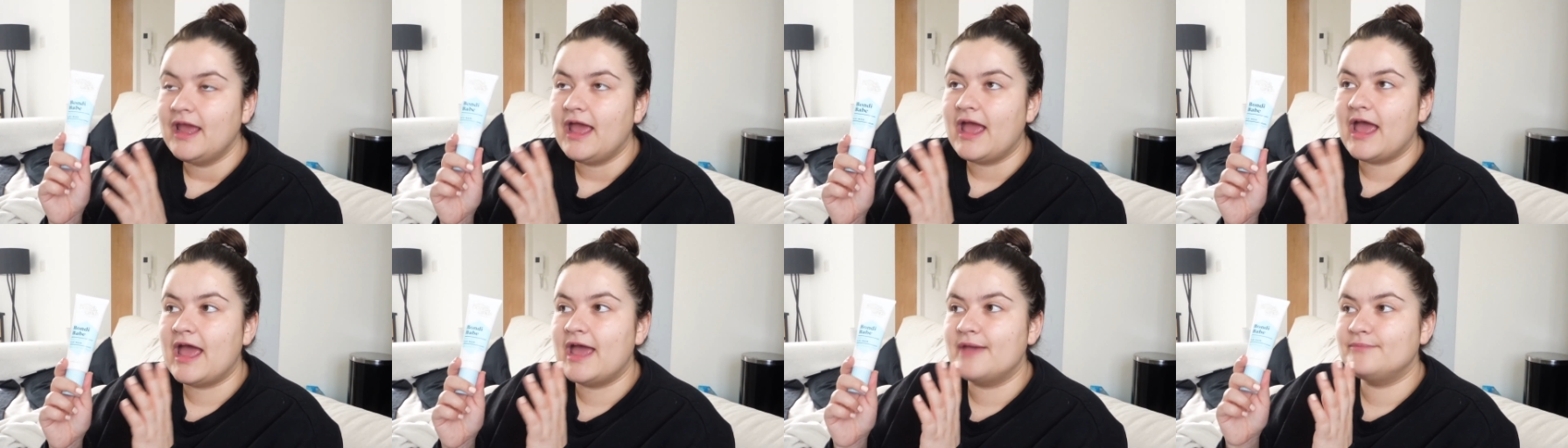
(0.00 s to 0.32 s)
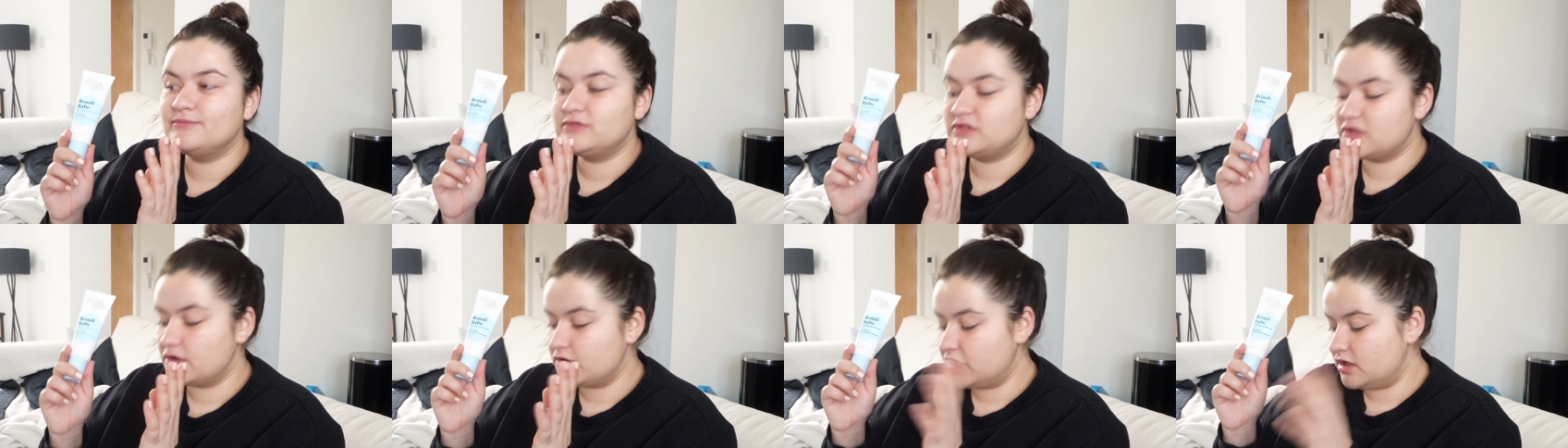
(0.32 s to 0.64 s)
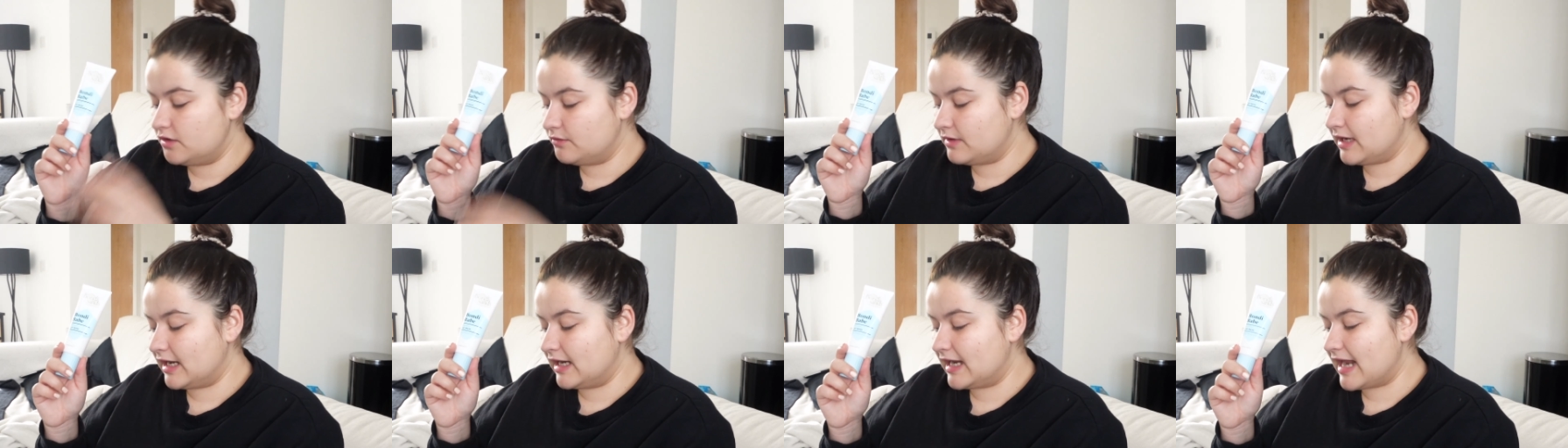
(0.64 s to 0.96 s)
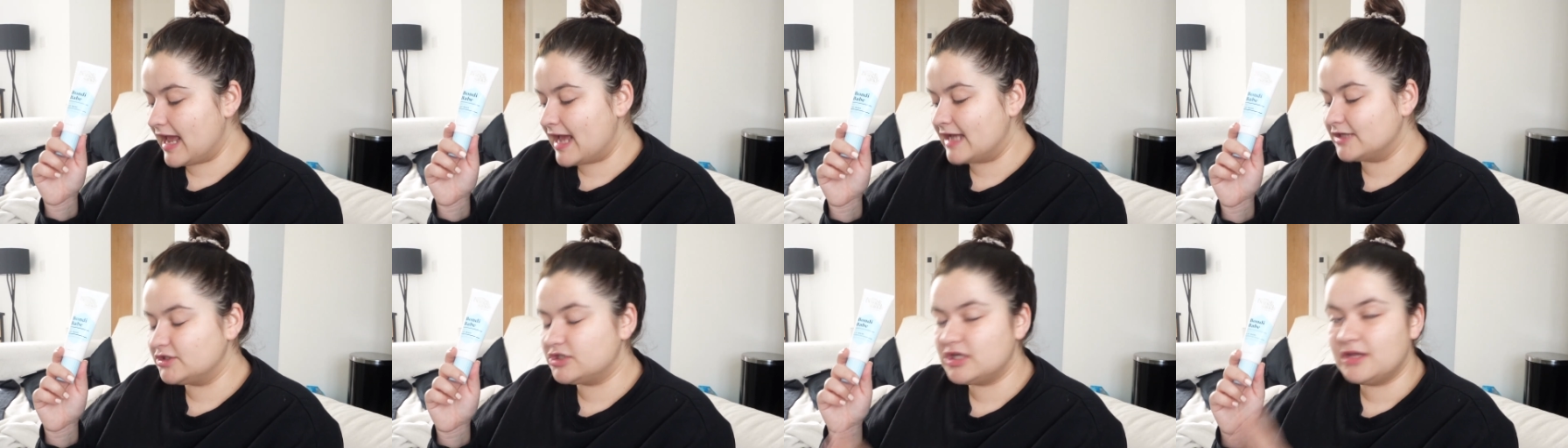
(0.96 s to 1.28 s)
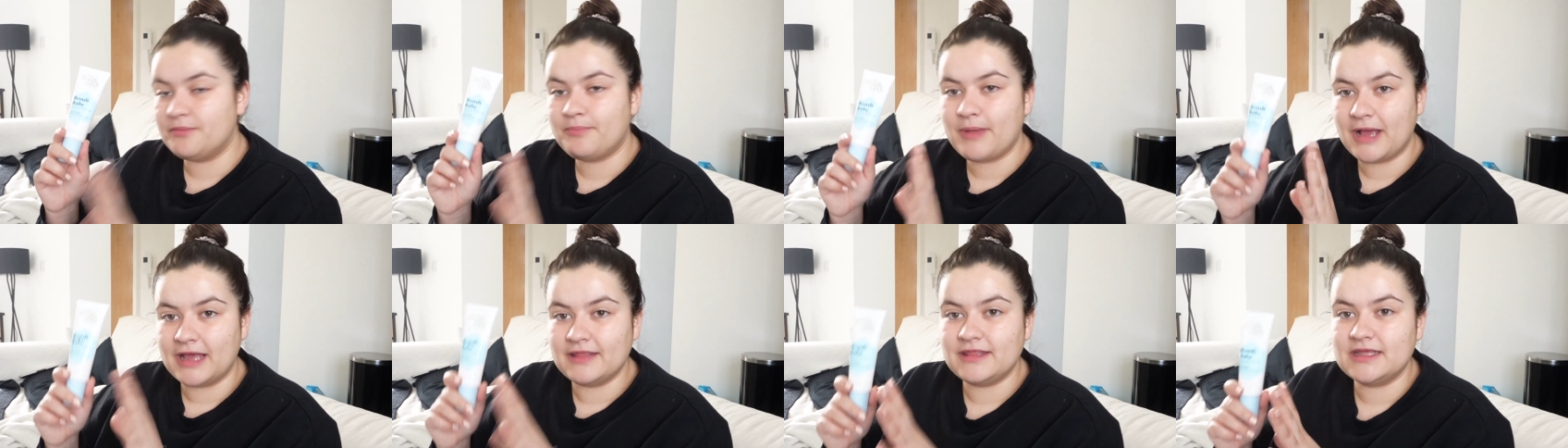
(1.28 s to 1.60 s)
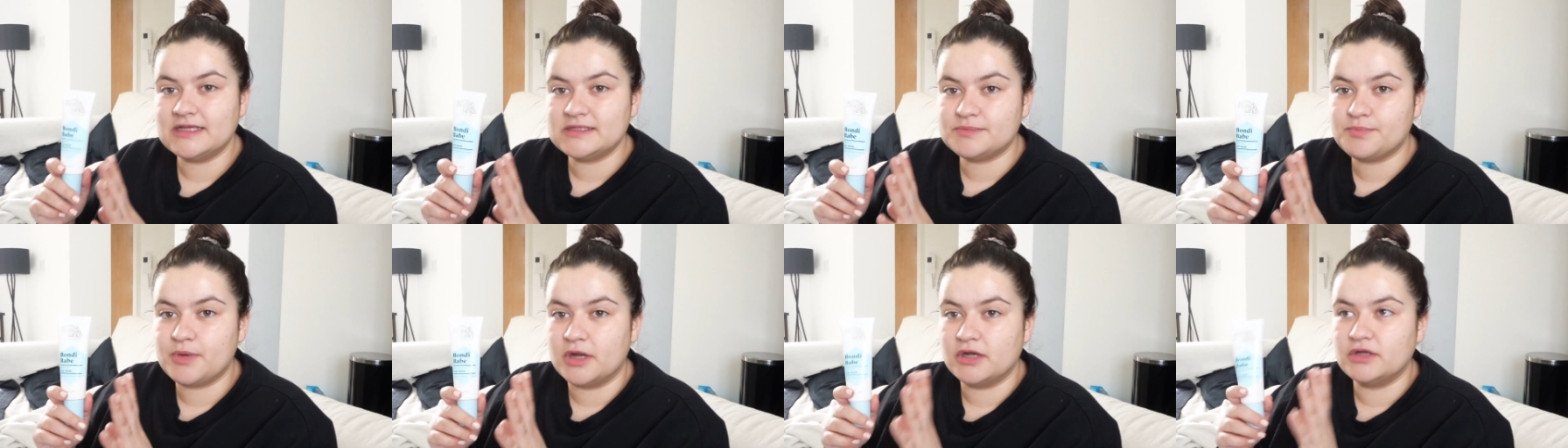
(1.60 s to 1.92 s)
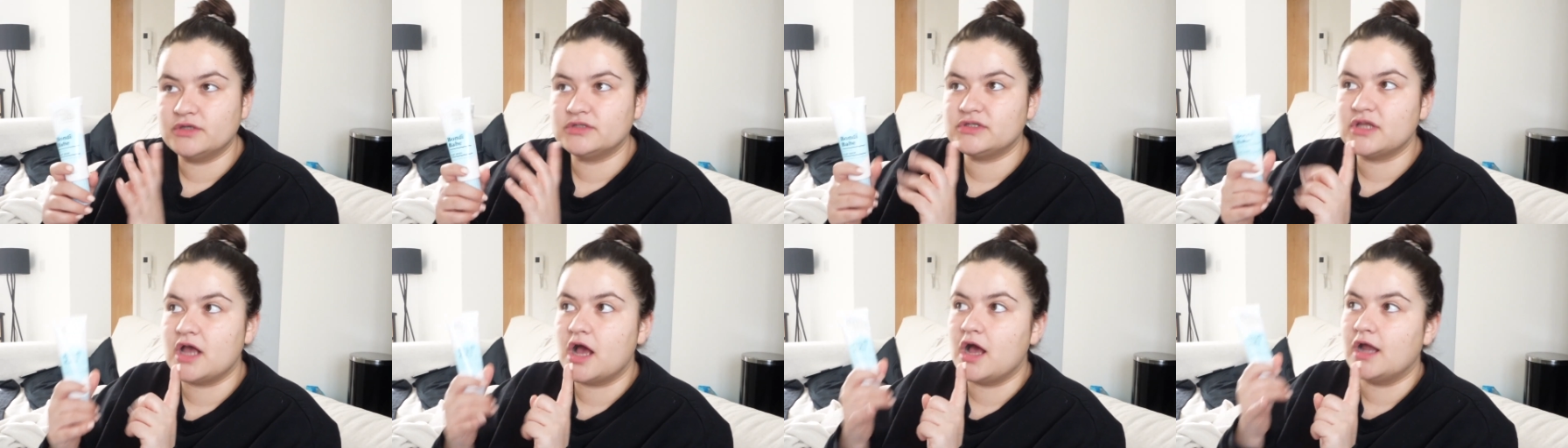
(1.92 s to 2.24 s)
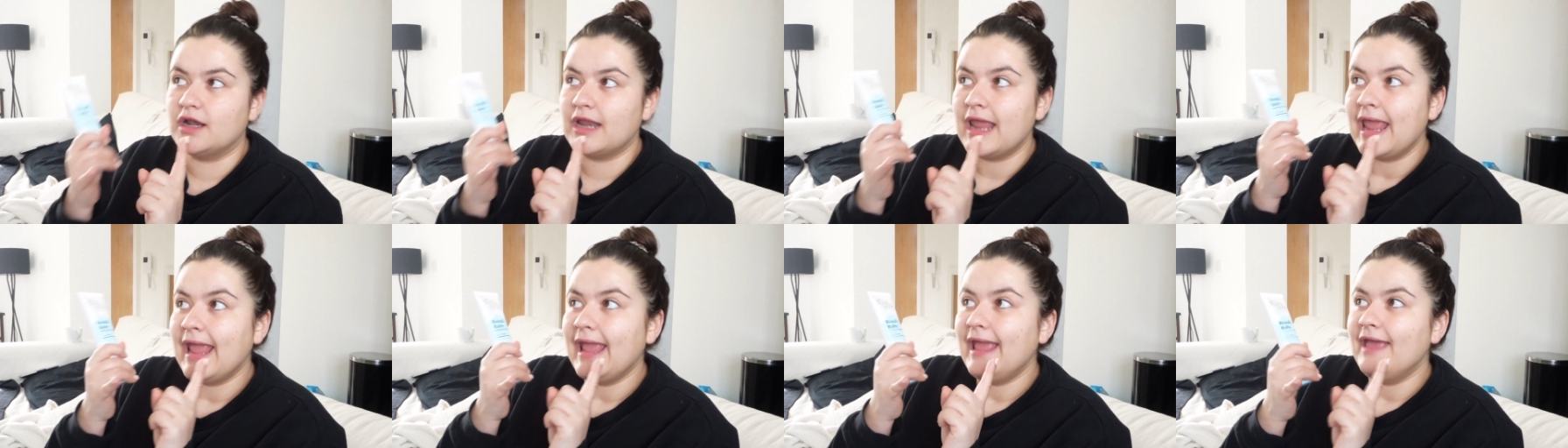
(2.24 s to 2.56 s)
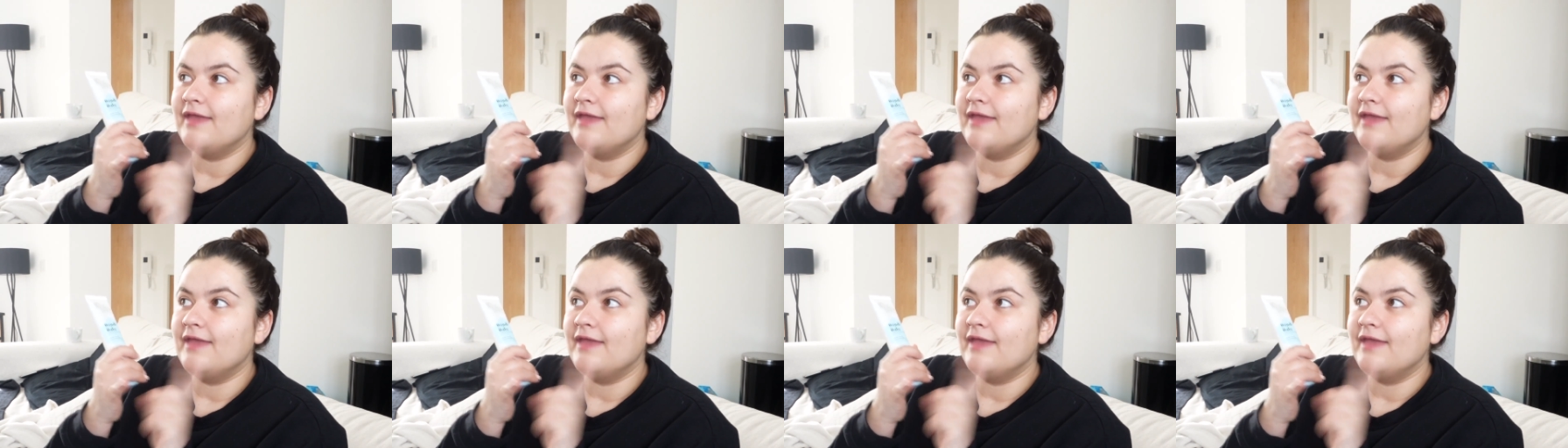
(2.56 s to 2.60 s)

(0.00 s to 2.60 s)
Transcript: Um, so you can actually buy these products on